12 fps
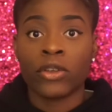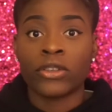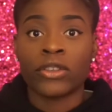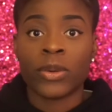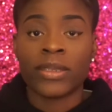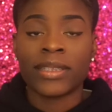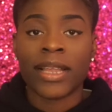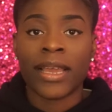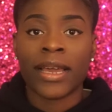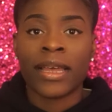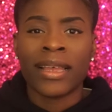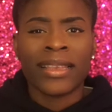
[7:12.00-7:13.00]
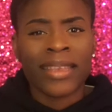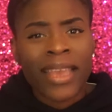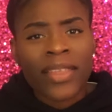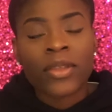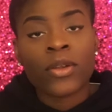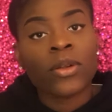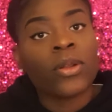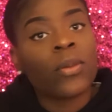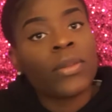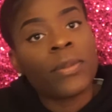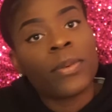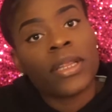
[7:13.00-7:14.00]
So it's like, yeah, the low
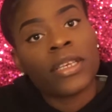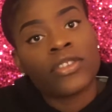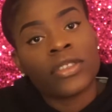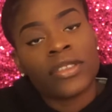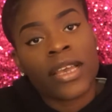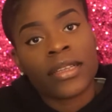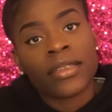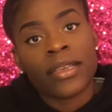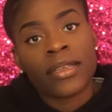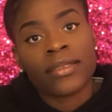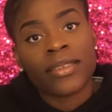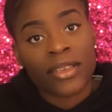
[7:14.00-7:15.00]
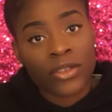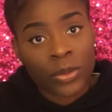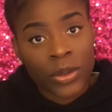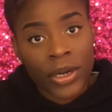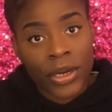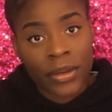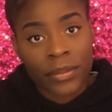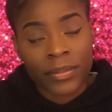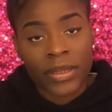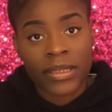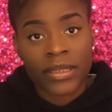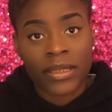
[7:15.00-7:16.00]
manipulation tactic does work
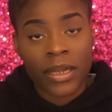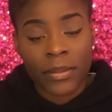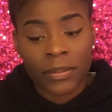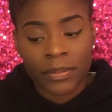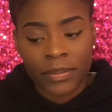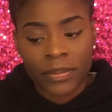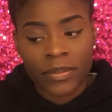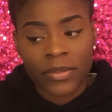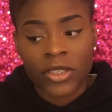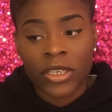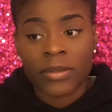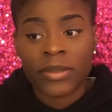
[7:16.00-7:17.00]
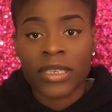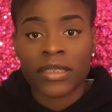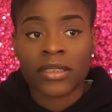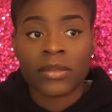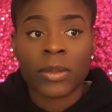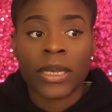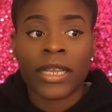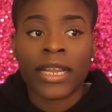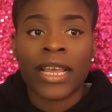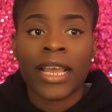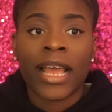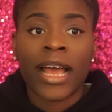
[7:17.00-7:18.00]
in some circumstances, but
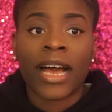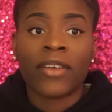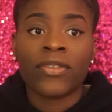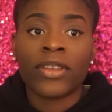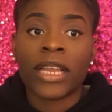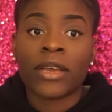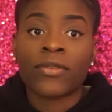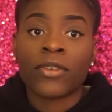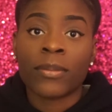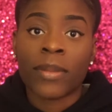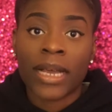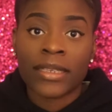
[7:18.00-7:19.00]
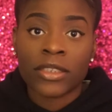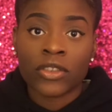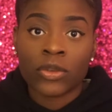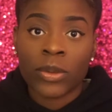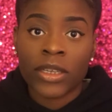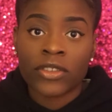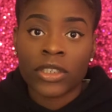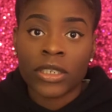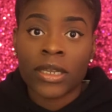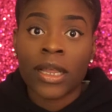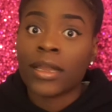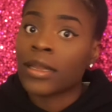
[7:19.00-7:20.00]
I feel like for my
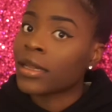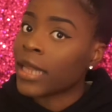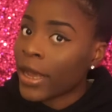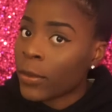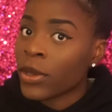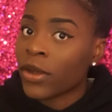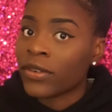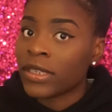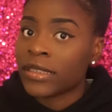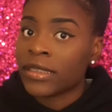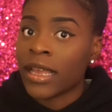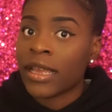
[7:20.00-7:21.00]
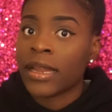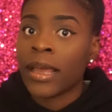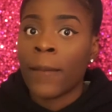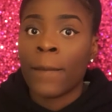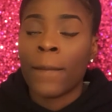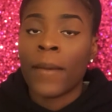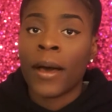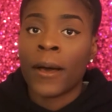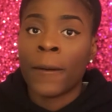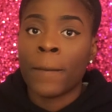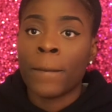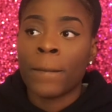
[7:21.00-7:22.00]
situation, like we already said,
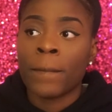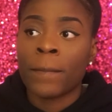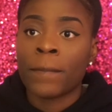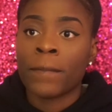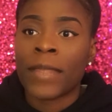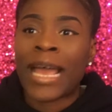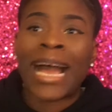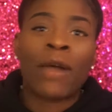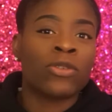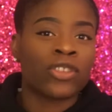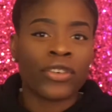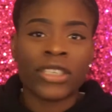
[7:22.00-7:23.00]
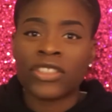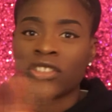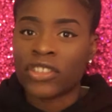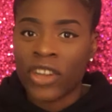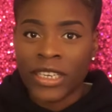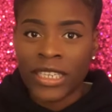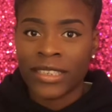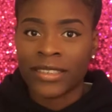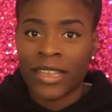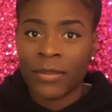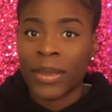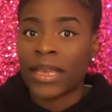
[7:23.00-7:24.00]
I was already starting a
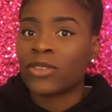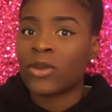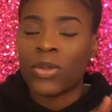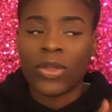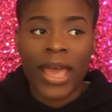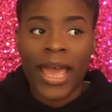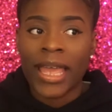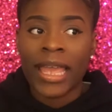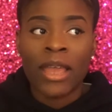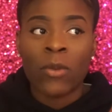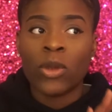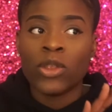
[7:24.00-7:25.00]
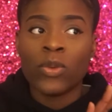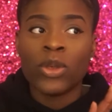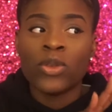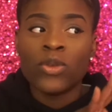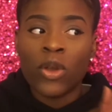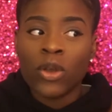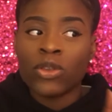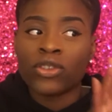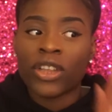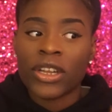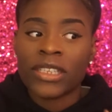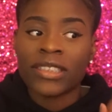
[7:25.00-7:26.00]
setback. So that when you know you're
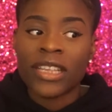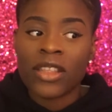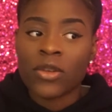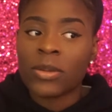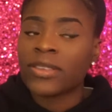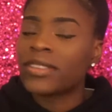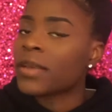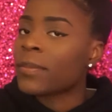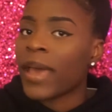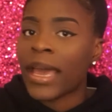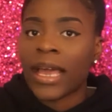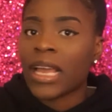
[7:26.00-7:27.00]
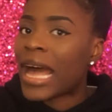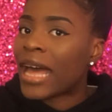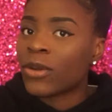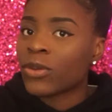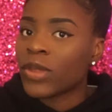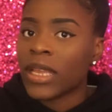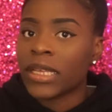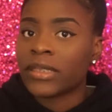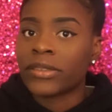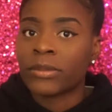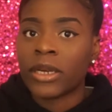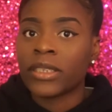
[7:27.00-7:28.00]
starting to see a little bit of setback, I don't think it's
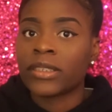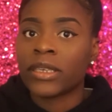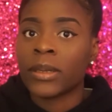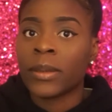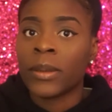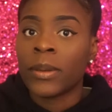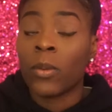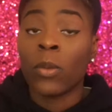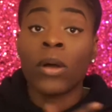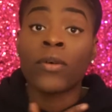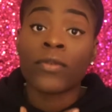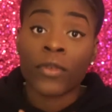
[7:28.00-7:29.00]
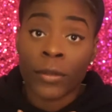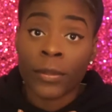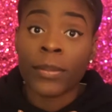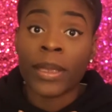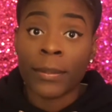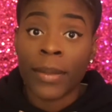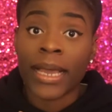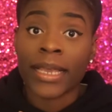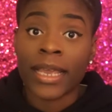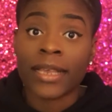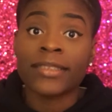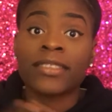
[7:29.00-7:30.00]
smart to, well, in my
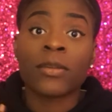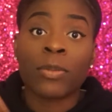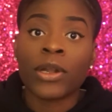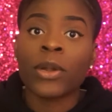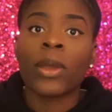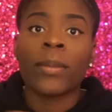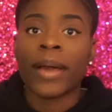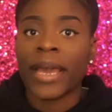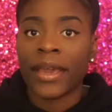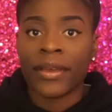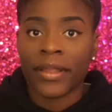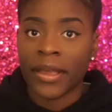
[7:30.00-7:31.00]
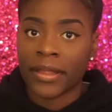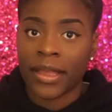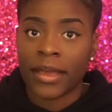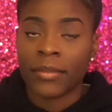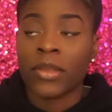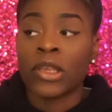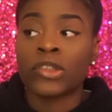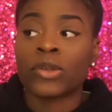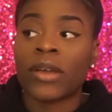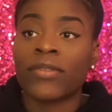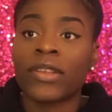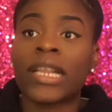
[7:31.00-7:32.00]
case, to put away my hair like that. So
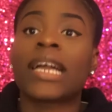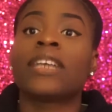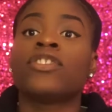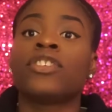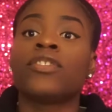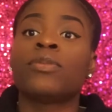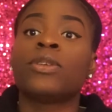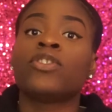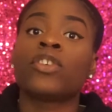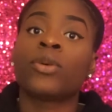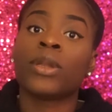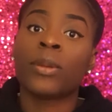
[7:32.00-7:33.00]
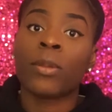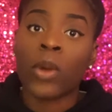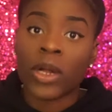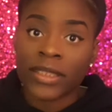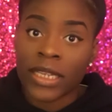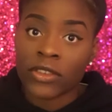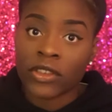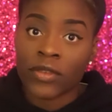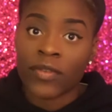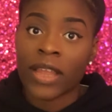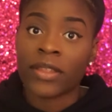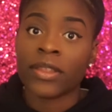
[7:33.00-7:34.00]
I feel like I should have been showing it more attention
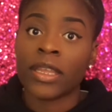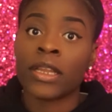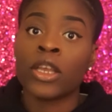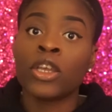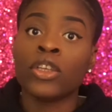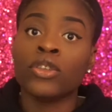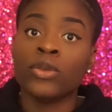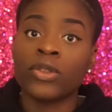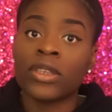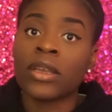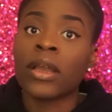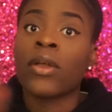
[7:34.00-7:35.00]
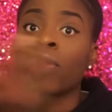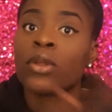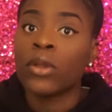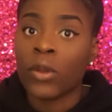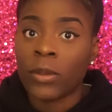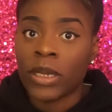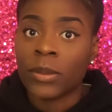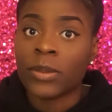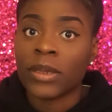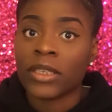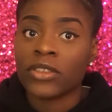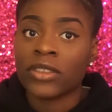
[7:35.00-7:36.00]
rather than using the low
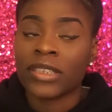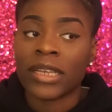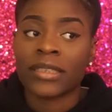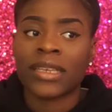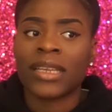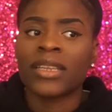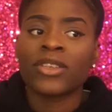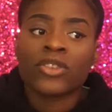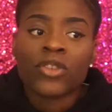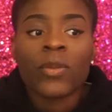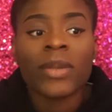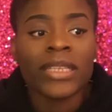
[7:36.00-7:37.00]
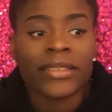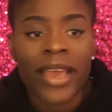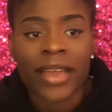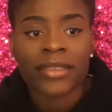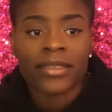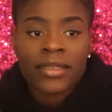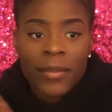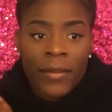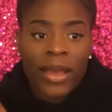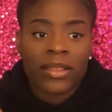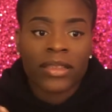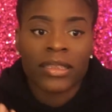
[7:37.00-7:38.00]
manipulation tactic. And there's so many tactics and
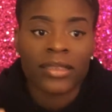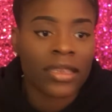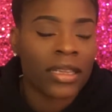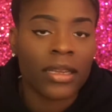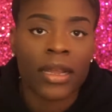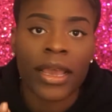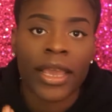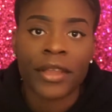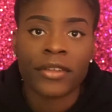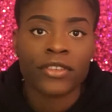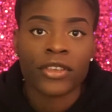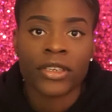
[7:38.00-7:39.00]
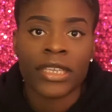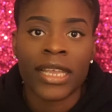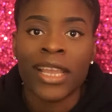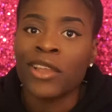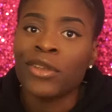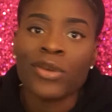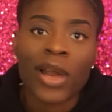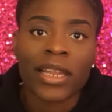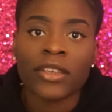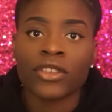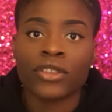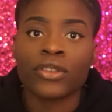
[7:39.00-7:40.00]
methods in a hair journey. You
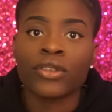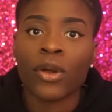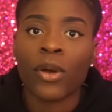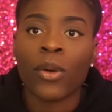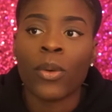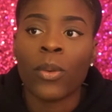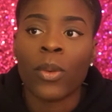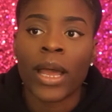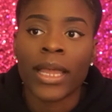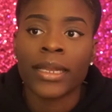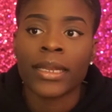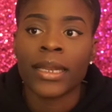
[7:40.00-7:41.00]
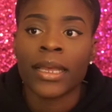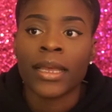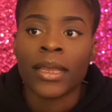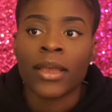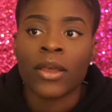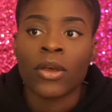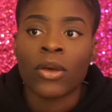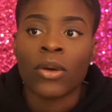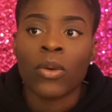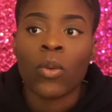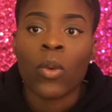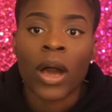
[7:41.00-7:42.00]
gotta just know when
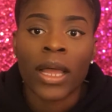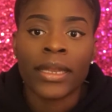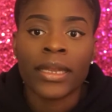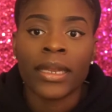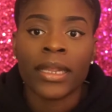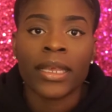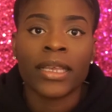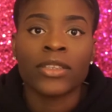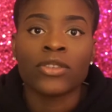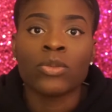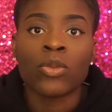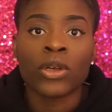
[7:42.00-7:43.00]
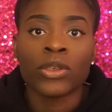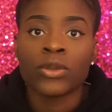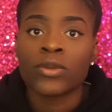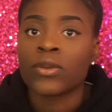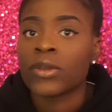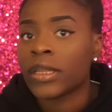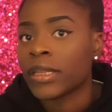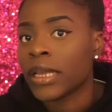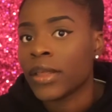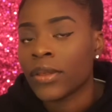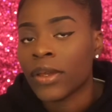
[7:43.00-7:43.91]
one is more useful than the other.